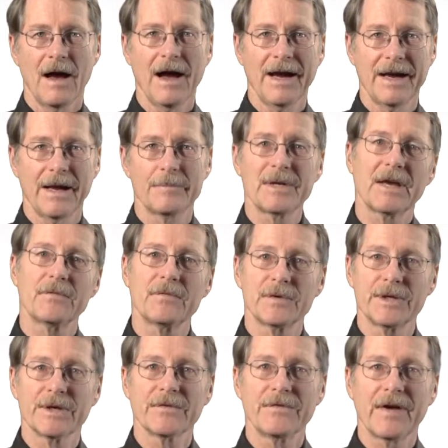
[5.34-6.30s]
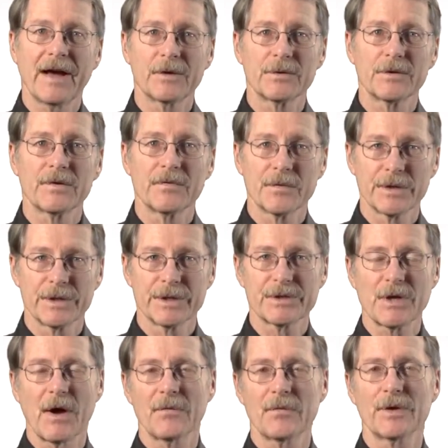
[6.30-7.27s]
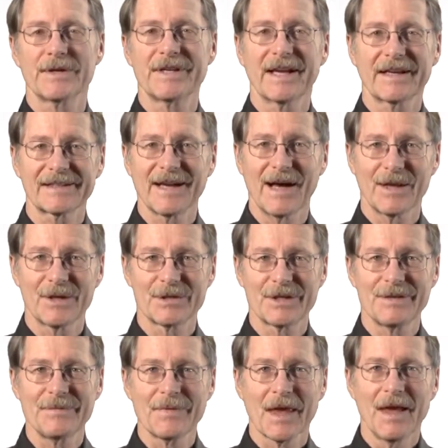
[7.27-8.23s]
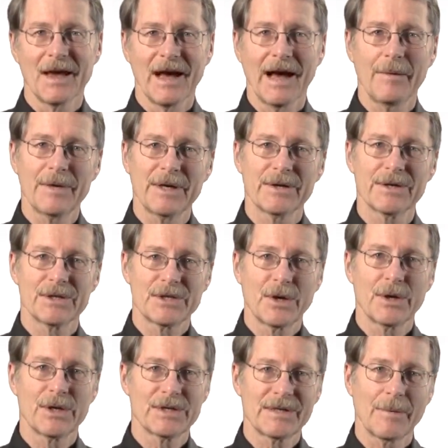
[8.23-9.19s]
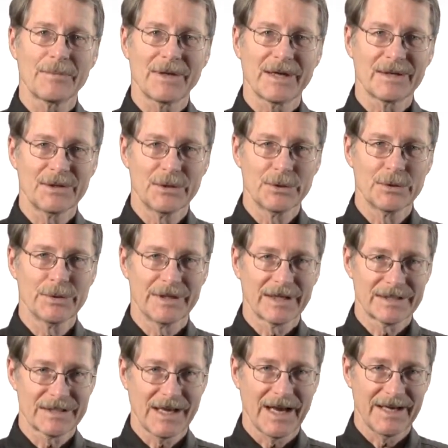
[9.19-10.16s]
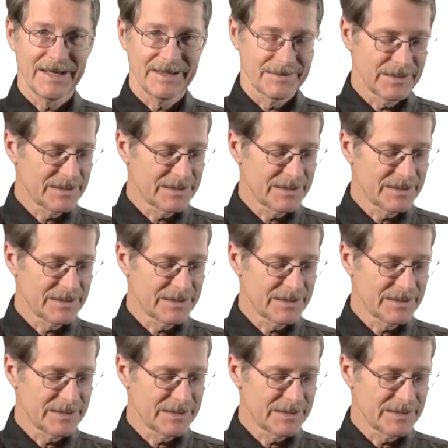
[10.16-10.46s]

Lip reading: Hi, I'm Dave Vernier, founder of Vernier Software and Technology. I'm here to show you something new and exciting.